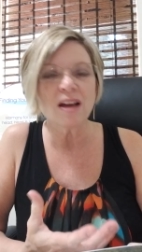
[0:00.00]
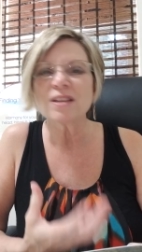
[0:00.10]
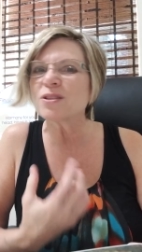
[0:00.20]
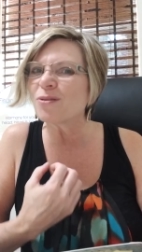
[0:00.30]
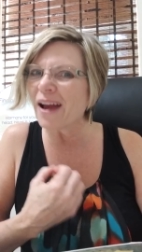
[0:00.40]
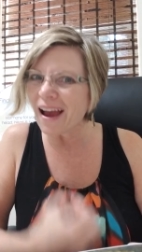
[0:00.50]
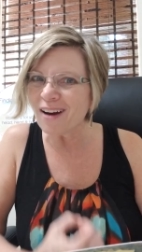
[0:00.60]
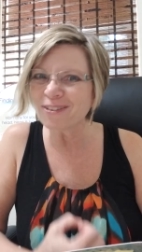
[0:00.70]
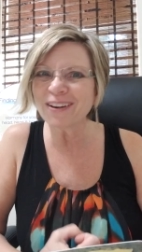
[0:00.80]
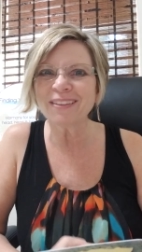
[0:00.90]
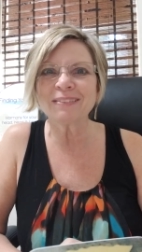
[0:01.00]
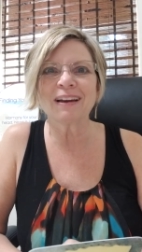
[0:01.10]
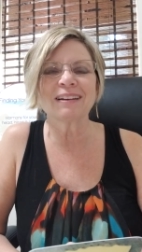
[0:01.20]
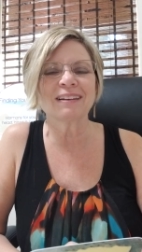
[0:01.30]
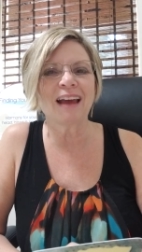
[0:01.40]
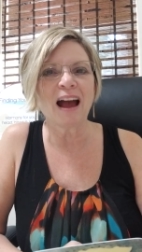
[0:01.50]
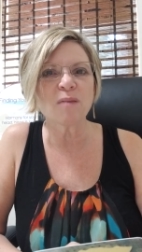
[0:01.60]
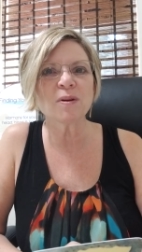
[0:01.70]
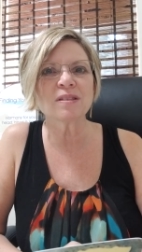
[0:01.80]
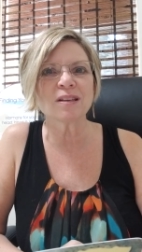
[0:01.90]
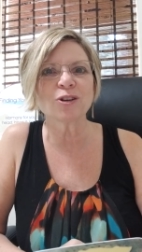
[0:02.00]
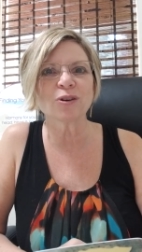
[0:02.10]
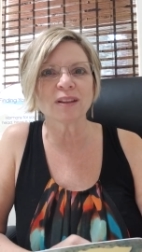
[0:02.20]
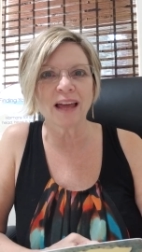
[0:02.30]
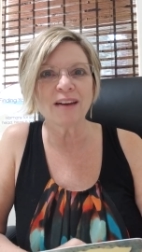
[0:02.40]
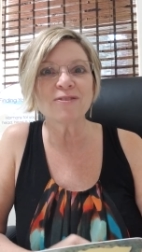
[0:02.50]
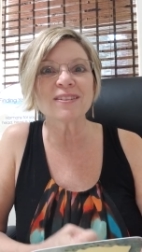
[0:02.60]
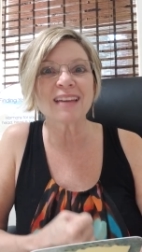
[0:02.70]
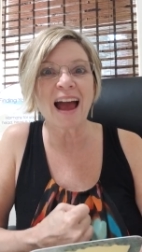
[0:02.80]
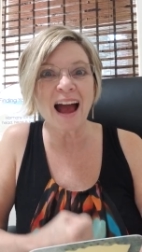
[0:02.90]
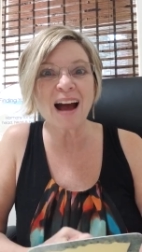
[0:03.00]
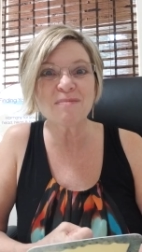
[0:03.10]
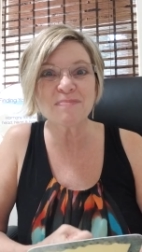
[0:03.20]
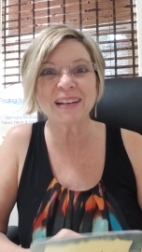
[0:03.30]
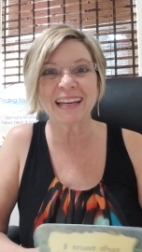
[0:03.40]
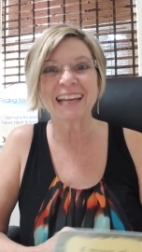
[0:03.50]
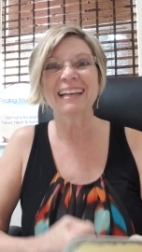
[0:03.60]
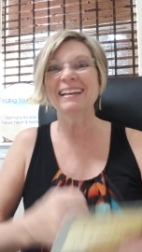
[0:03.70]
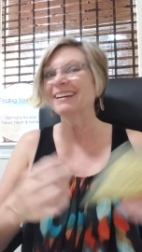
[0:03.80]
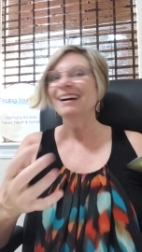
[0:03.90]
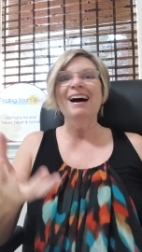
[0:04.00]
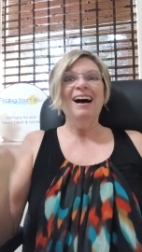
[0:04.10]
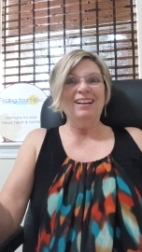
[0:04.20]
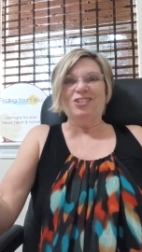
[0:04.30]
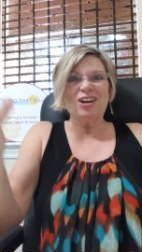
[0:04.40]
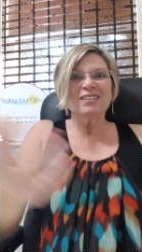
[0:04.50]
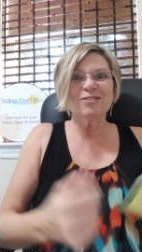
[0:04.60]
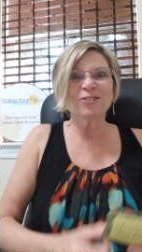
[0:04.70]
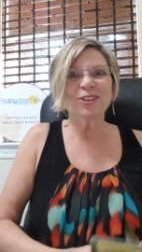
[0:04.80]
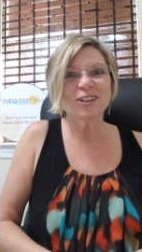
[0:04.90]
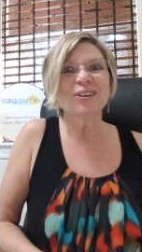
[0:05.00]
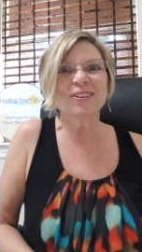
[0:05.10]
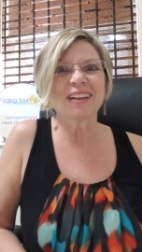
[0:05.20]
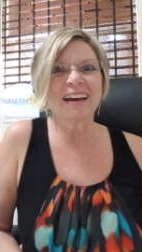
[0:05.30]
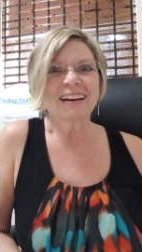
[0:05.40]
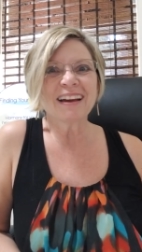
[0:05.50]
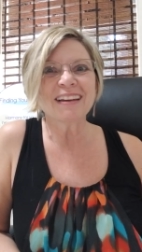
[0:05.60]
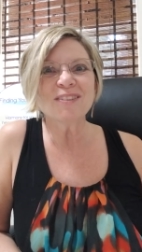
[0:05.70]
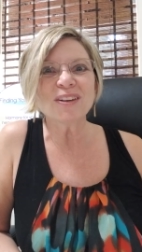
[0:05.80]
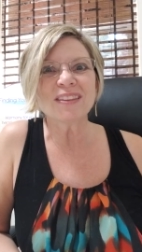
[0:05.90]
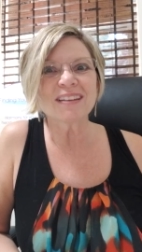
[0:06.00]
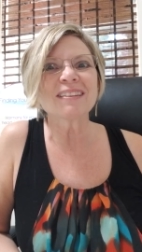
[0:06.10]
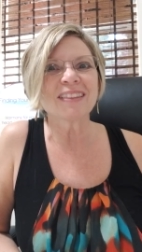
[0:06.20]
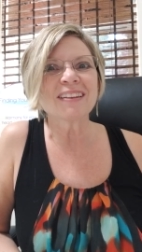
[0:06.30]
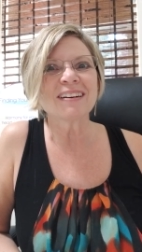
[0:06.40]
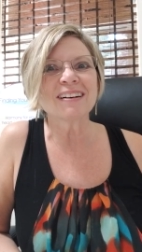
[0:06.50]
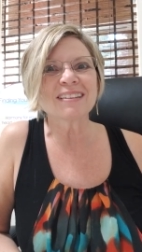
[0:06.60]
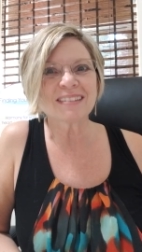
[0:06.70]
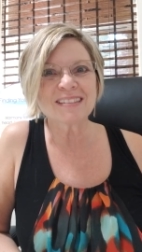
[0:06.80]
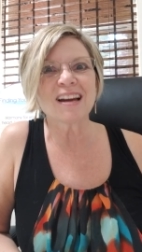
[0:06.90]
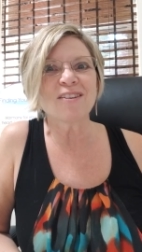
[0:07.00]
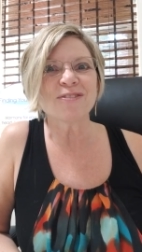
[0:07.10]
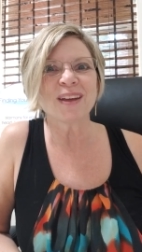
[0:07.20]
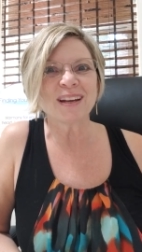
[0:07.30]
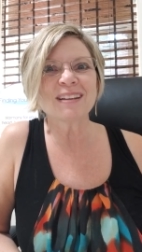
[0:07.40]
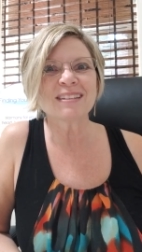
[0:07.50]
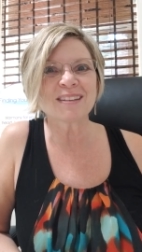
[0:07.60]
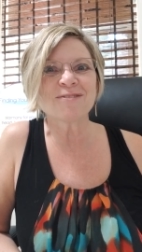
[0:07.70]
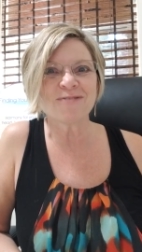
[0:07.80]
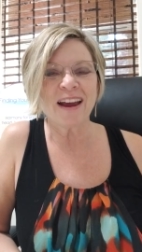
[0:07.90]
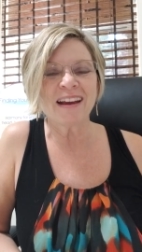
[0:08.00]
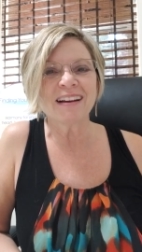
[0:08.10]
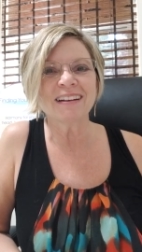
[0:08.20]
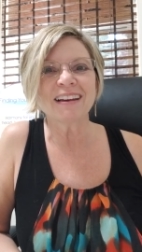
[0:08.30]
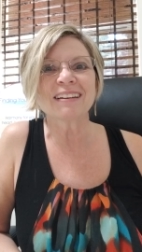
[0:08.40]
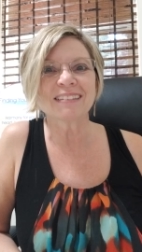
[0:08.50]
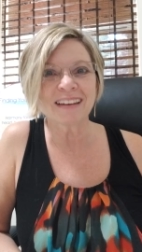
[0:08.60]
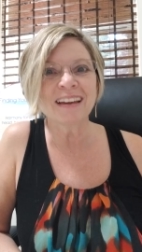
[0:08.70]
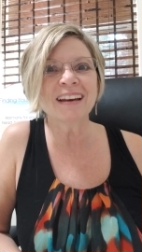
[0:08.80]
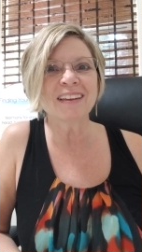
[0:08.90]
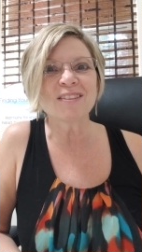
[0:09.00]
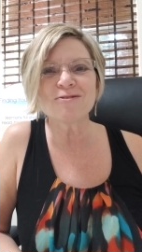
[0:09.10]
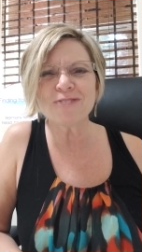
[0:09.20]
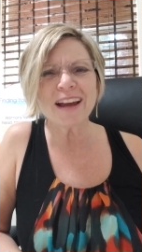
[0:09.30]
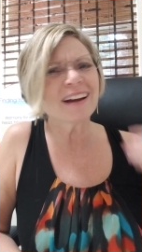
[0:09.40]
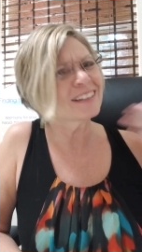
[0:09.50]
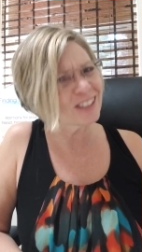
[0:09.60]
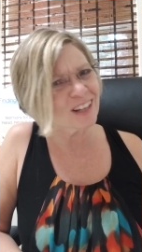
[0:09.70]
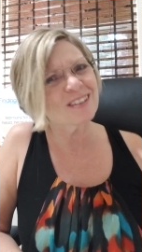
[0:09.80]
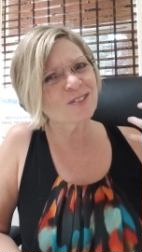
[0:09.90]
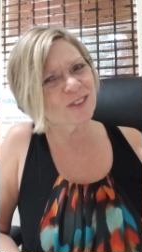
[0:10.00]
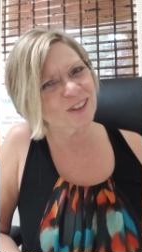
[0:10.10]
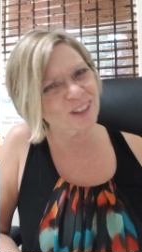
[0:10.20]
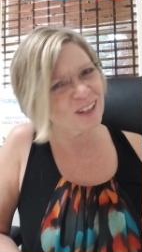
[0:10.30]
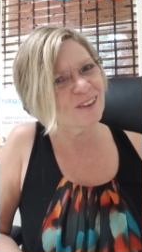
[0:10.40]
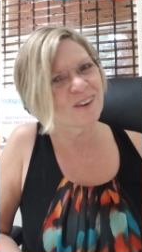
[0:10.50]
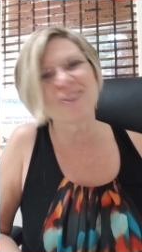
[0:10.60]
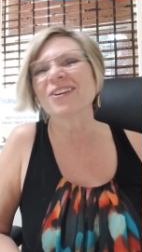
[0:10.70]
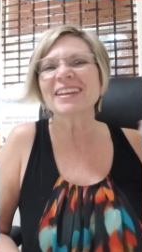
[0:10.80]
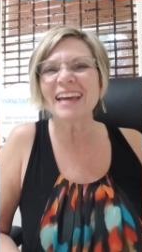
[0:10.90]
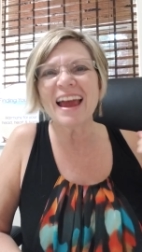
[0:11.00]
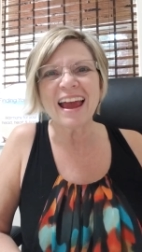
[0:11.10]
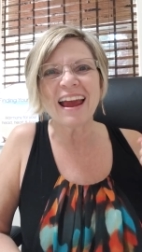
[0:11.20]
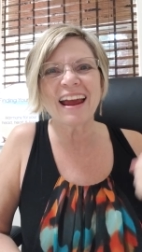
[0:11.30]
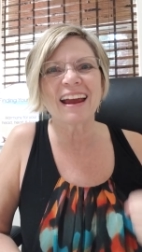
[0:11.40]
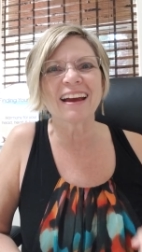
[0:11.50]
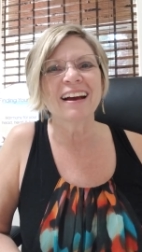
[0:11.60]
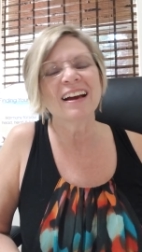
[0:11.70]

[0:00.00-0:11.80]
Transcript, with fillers: So everything that happens in your life is happening just for you. Like even the stuff that hits the fan is hitting the fan just for you. Yay!